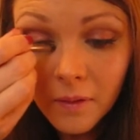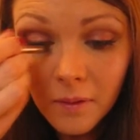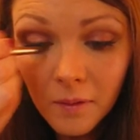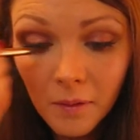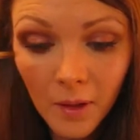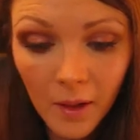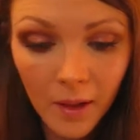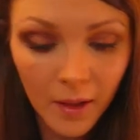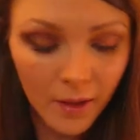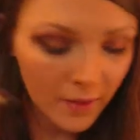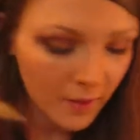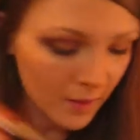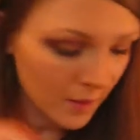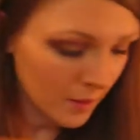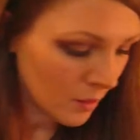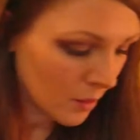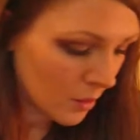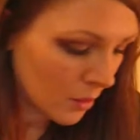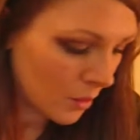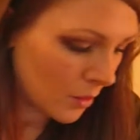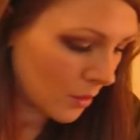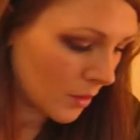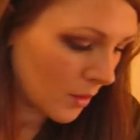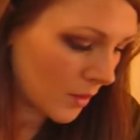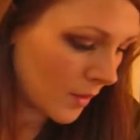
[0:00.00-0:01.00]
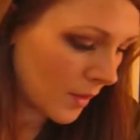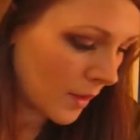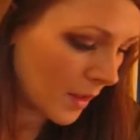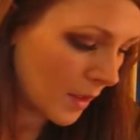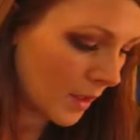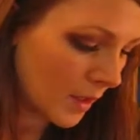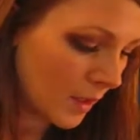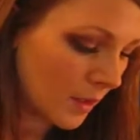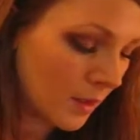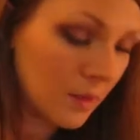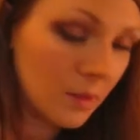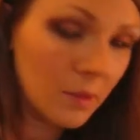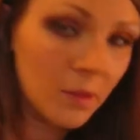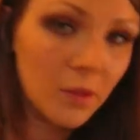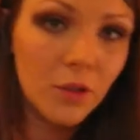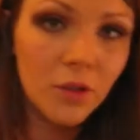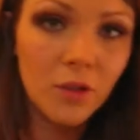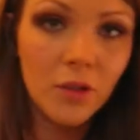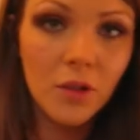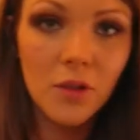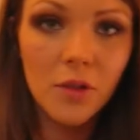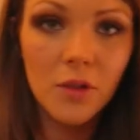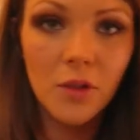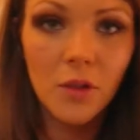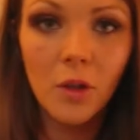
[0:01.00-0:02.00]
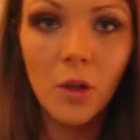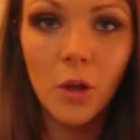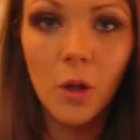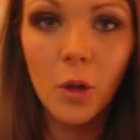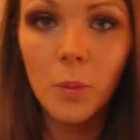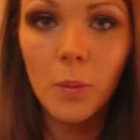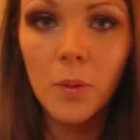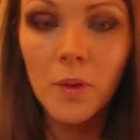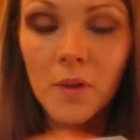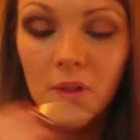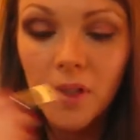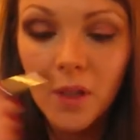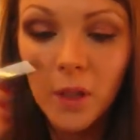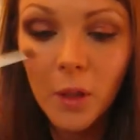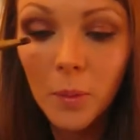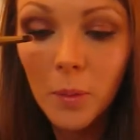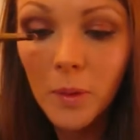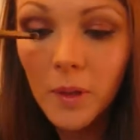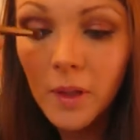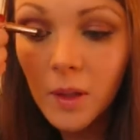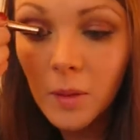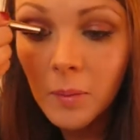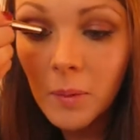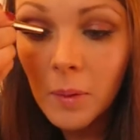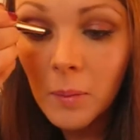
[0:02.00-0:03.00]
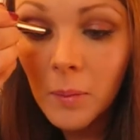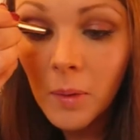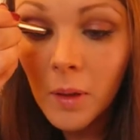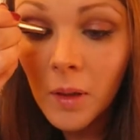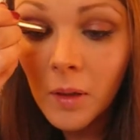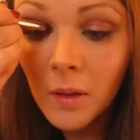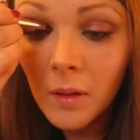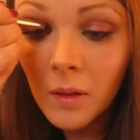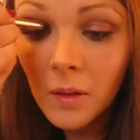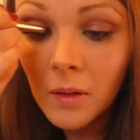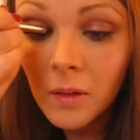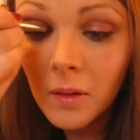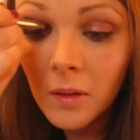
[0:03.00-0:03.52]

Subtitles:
right in that corner there, which just opens it up a little bit more.